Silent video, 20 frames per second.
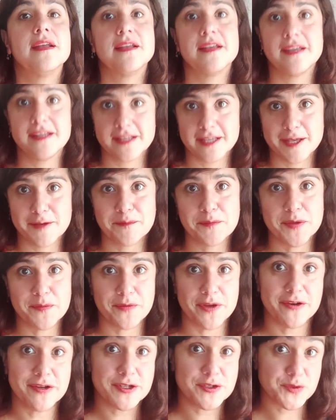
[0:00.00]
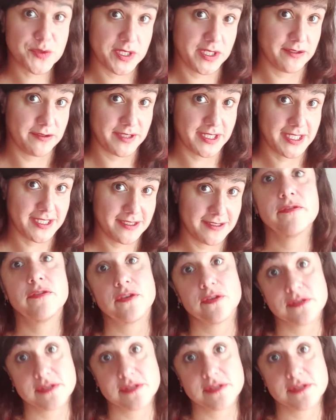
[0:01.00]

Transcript: it can be very triggering for